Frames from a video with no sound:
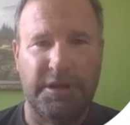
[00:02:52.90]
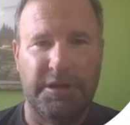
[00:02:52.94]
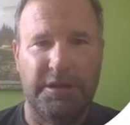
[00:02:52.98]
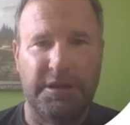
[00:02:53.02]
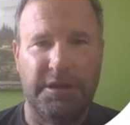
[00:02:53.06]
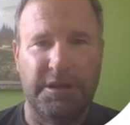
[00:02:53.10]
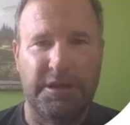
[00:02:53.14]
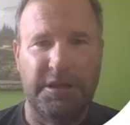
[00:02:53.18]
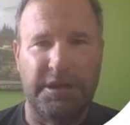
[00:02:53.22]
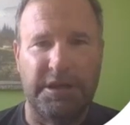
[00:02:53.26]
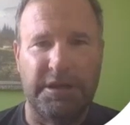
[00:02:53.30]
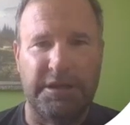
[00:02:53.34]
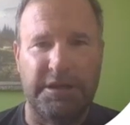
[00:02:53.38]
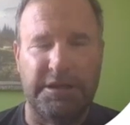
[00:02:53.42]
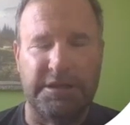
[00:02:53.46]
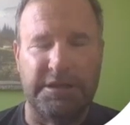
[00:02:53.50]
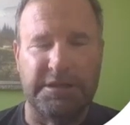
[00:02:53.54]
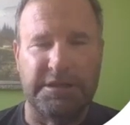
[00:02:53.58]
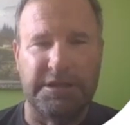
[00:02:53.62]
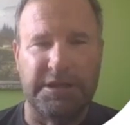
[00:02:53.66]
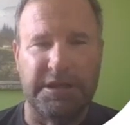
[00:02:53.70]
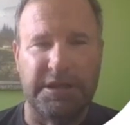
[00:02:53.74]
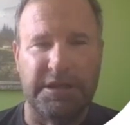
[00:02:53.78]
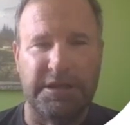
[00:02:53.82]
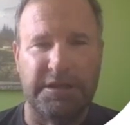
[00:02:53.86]
Okay, here's
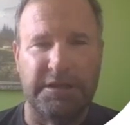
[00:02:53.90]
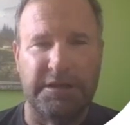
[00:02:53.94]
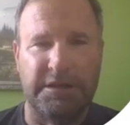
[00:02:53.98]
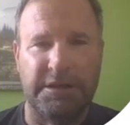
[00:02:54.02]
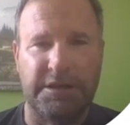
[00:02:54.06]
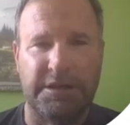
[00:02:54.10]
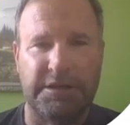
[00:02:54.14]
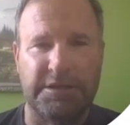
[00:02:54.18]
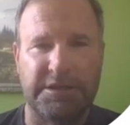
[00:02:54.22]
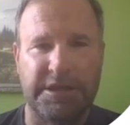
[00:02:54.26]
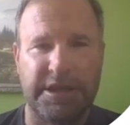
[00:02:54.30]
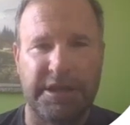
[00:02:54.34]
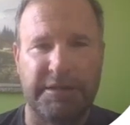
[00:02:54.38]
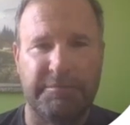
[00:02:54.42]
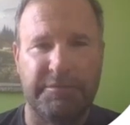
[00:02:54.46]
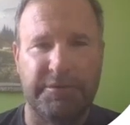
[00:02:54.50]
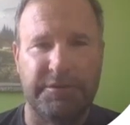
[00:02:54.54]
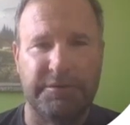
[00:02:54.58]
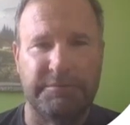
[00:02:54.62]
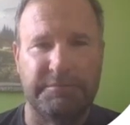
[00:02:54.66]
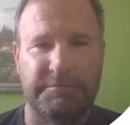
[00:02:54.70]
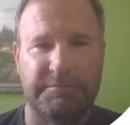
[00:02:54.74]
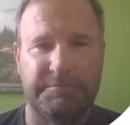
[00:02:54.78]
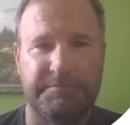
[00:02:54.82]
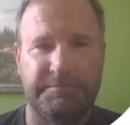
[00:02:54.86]
another
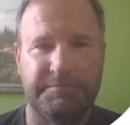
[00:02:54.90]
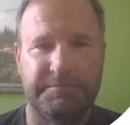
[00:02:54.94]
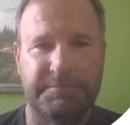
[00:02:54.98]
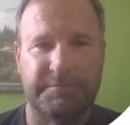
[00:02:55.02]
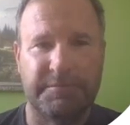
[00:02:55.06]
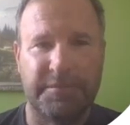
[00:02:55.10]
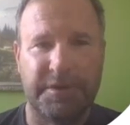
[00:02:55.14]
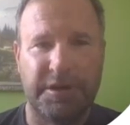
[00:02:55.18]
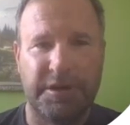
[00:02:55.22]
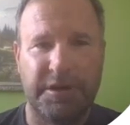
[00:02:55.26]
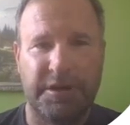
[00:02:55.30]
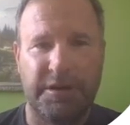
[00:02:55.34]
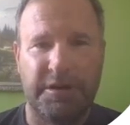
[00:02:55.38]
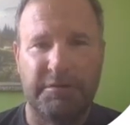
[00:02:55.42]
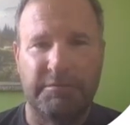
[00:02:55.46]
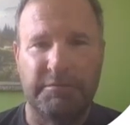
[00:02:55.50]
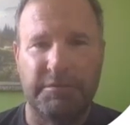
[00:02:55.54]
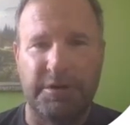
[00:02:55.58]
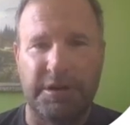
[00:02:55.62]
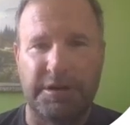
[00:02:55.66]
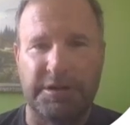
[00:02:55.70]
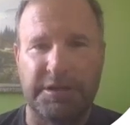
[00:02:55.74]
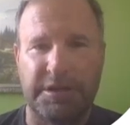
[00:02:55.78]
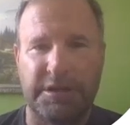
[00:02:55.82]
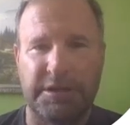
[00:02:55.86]
example.
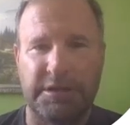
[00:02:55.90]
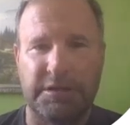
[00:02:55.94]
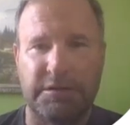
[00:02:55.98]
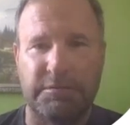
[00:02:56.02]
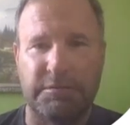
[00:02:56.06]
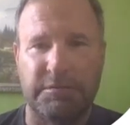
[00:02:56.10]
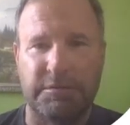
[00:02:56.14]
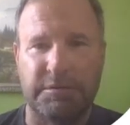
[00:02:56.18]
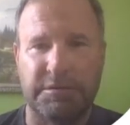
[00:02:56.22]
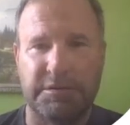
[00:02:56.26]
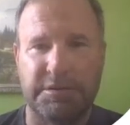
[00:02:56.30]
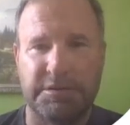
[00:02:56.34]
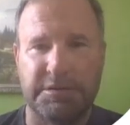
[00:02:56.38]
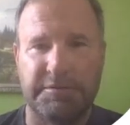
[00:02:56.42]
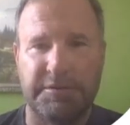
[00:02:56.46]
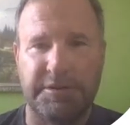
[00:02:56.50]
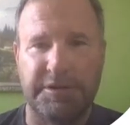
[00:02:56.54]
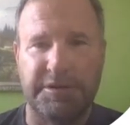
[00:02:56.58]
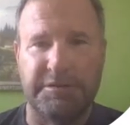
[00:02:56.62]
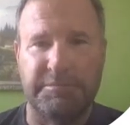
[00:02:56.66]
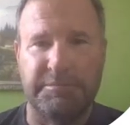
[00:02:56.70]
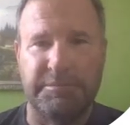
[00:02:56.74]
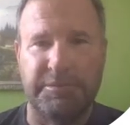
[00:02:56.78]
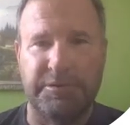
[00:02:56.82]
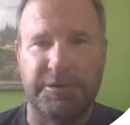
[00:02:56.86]
Write down the coordinates of
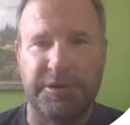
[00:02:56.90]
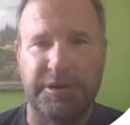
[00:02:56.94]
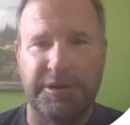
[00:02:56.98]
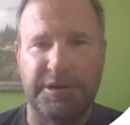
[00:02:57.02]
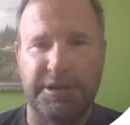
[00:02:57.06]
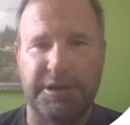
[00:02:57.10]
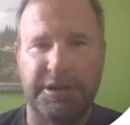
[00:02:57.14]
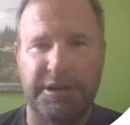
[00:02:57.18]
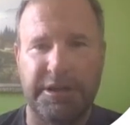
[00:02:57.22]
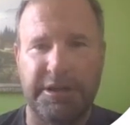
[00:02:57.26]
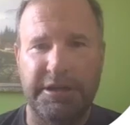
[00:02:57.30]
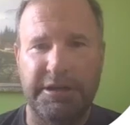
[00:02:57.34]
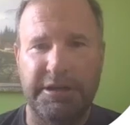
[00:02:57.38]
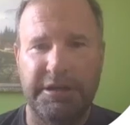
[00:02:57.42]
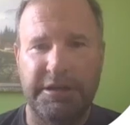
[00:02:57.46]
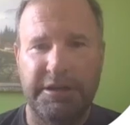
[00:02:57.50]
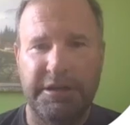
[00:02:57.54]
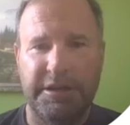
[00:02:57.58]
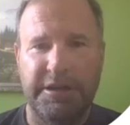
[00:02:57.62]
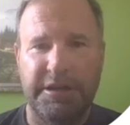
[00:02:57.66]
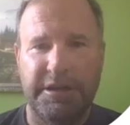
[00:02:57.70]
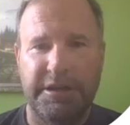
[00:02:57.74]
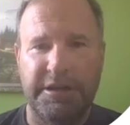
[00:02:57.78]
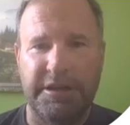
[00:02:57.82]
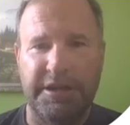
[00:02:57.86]
each point here.
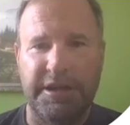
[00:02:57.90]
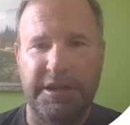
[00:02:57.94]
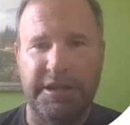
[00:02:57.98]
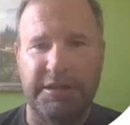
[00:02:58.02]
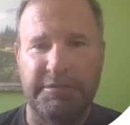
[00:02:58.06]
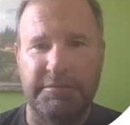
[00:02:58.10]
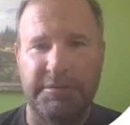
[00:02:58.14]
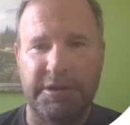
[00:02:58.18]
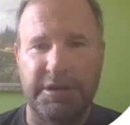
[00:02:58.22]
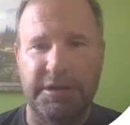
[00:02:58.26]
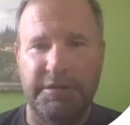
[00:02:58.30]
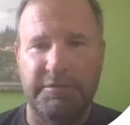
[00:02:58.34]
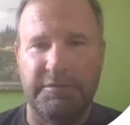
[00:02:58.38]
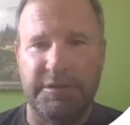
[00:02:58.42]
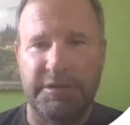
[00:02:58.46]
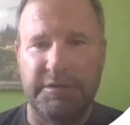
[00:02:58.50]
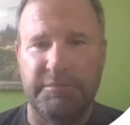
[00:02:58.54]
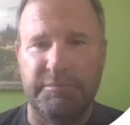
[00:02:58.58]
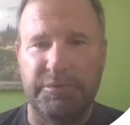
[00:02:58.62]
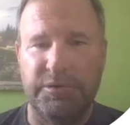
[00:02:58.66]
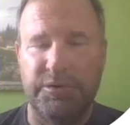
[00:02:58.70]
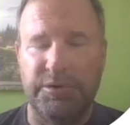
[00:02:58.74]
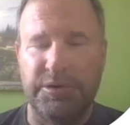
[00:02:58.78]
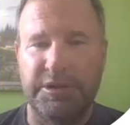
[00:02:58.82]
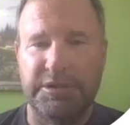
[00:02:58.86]
Now that we're given the
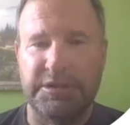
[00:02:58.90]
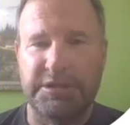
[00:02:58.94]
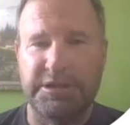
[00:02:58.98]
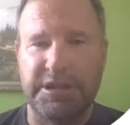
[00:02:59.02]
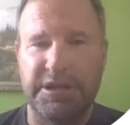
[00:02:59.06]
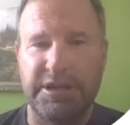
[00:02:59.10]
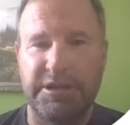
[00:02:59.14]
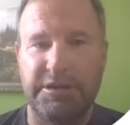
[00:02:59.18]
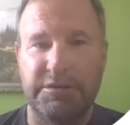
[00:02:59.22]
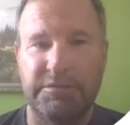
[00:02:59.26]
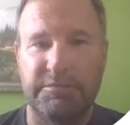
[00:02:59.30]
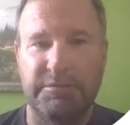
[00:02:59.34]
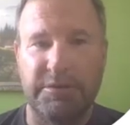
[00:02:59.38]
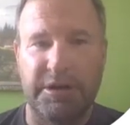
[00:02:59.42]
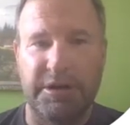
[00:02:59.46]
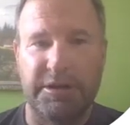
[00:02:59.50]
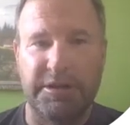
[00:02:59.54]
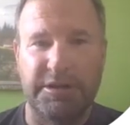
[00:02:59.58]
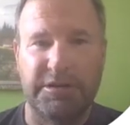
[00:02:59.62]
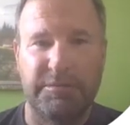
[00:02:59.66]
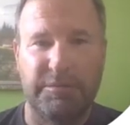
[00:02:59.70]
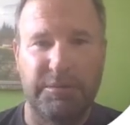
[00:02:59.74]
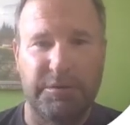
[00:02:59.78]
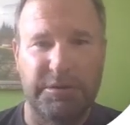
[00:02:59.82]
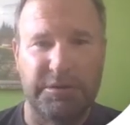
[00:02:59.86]
points, can you write the
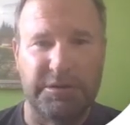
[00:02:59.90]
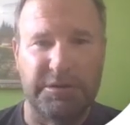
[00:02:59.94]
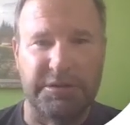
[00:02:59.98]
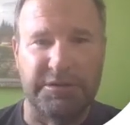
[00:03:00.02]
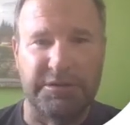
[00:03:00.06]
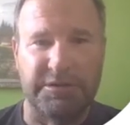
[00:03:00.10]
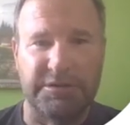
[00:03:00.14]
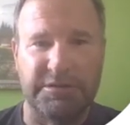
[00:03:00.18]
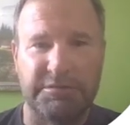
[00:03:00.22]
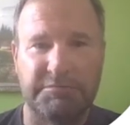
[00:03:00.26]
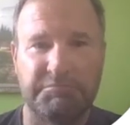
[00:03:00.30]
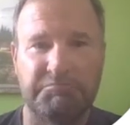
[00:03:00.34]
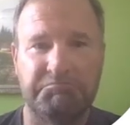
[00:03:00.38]
coordinates?